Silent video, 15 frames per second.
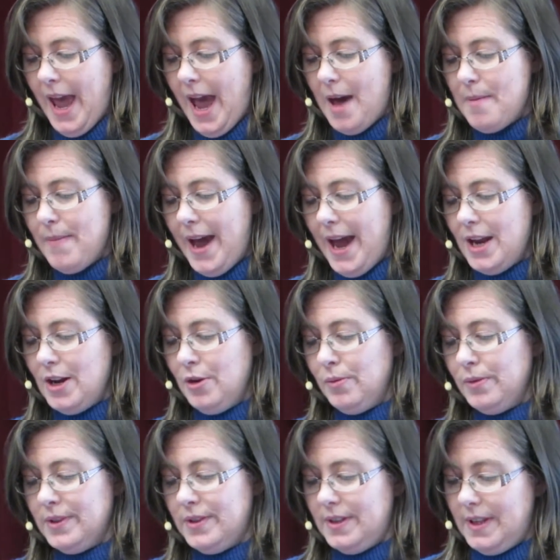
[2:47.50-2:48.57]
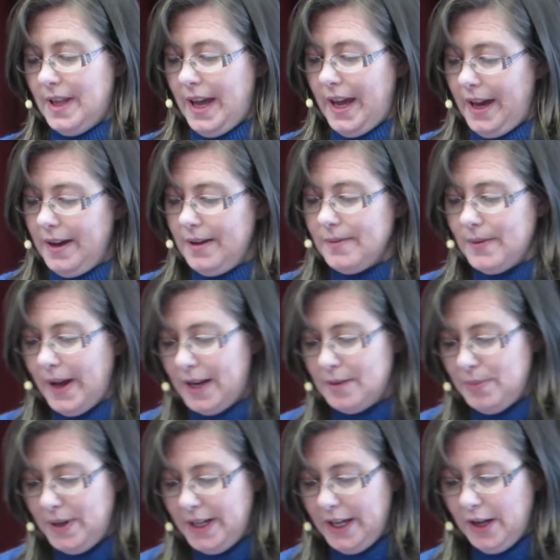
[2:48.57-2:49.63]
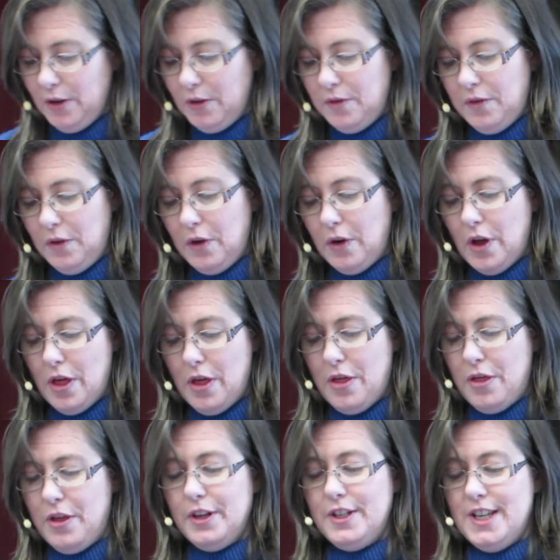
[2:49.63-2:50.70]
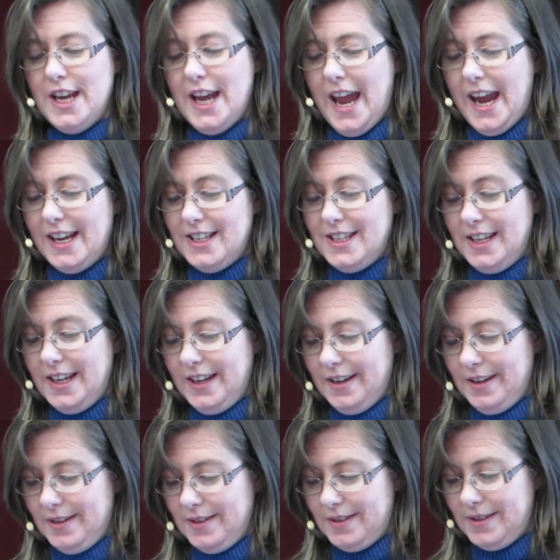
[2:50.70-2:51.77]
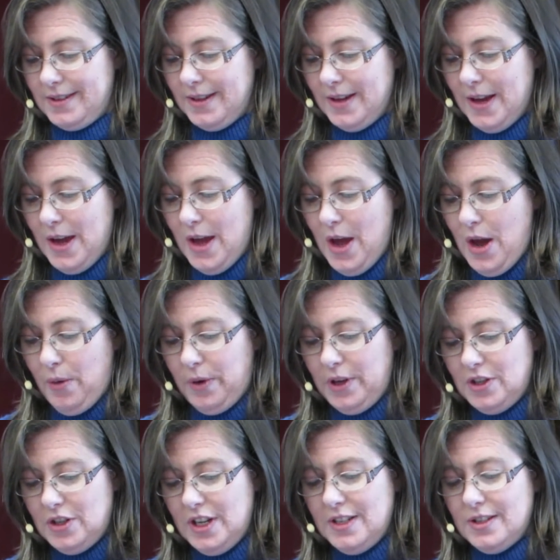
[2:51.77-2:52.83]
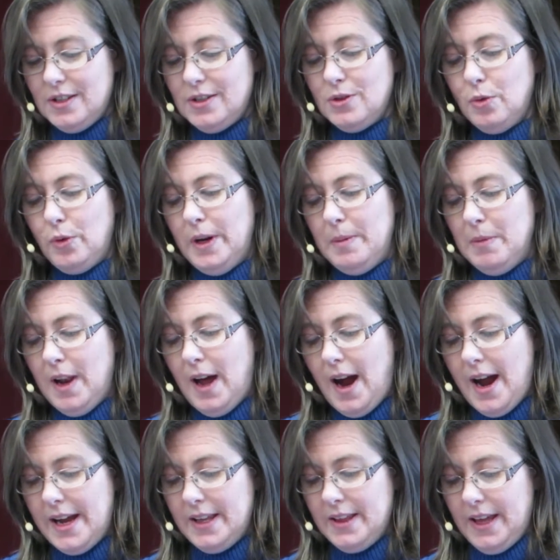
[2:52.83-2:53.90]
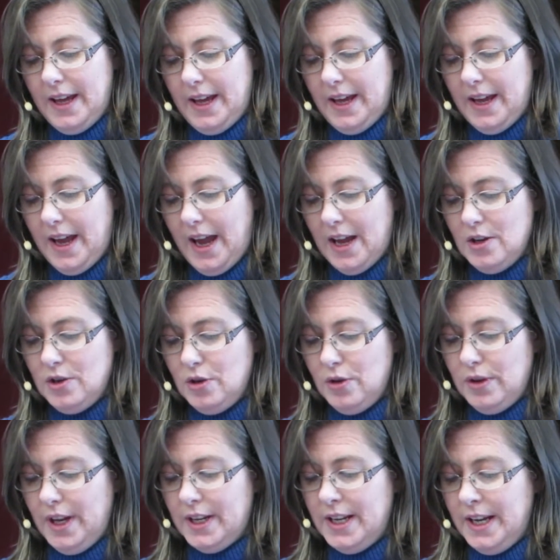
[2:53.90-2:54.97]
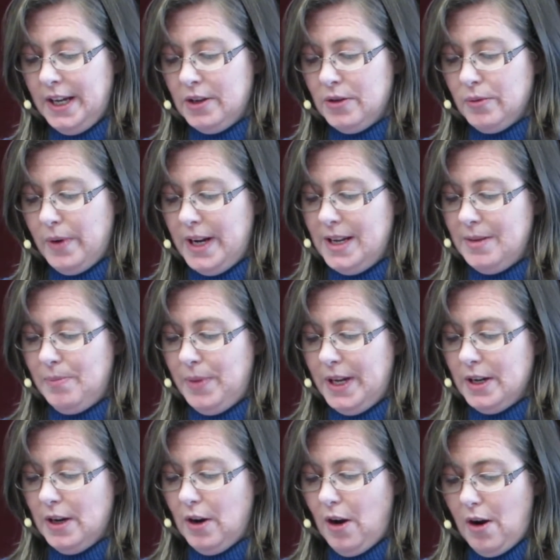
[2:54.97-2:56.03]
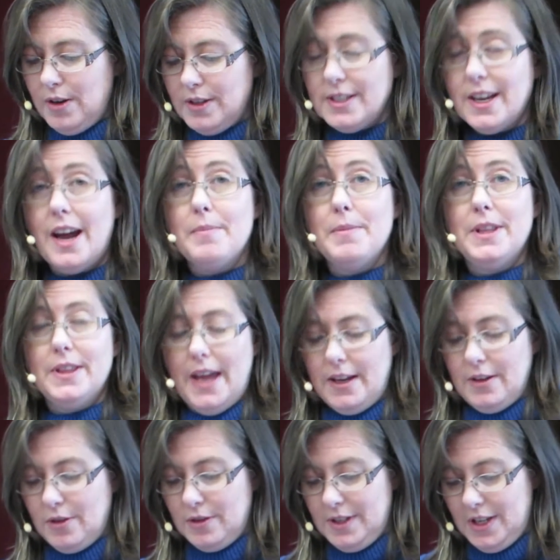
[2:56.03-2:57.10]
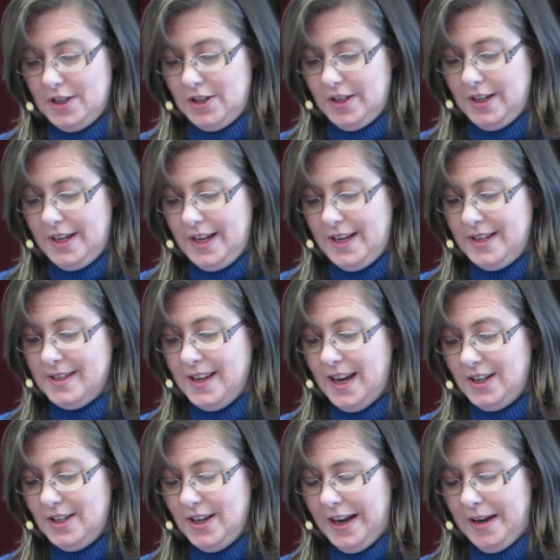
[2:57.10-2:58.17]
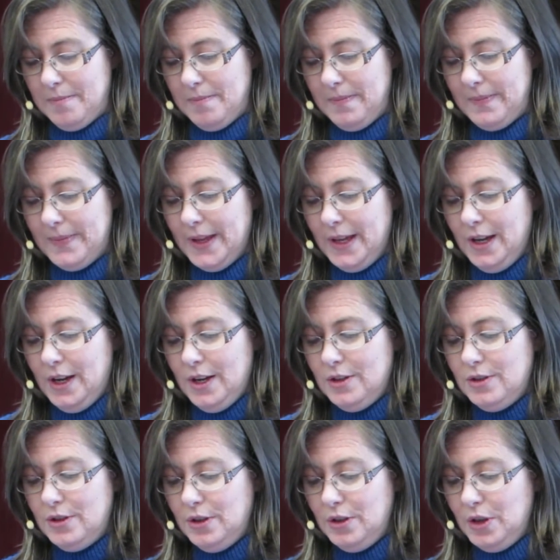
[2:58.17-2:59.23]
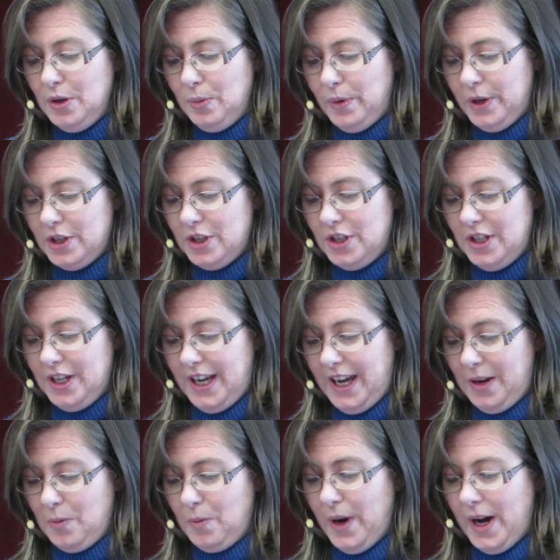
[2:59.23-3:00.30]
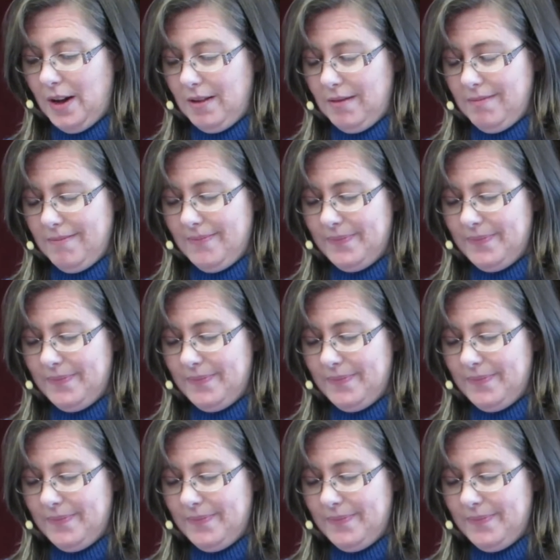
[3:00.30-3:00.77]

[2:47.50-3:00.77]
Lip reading: A man who was there had been ill for 38 years. When Jesus saw him lying there and knew that he had already been a long time in that condition, he said to him, 'Do you wish to get well?'